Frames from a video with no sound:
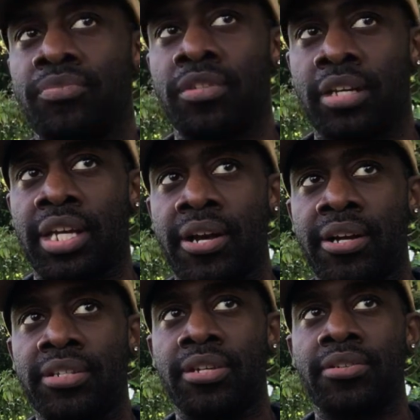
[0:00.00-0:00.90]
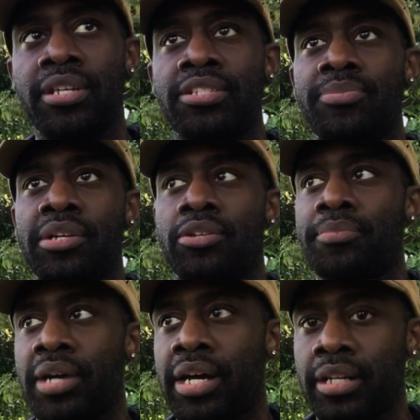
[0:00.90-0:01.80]
the character needs to be in your
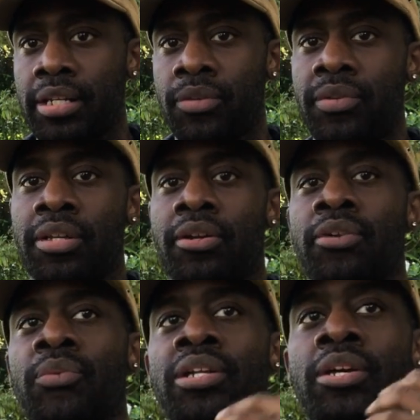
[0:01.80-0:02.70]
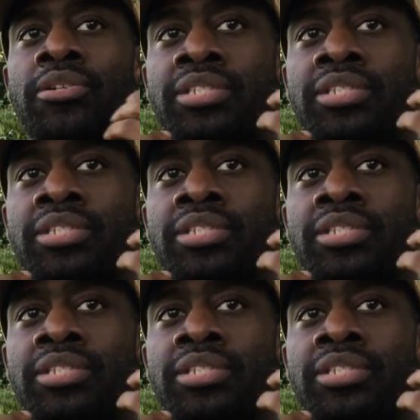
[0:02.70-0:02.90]
body. We learn, we learn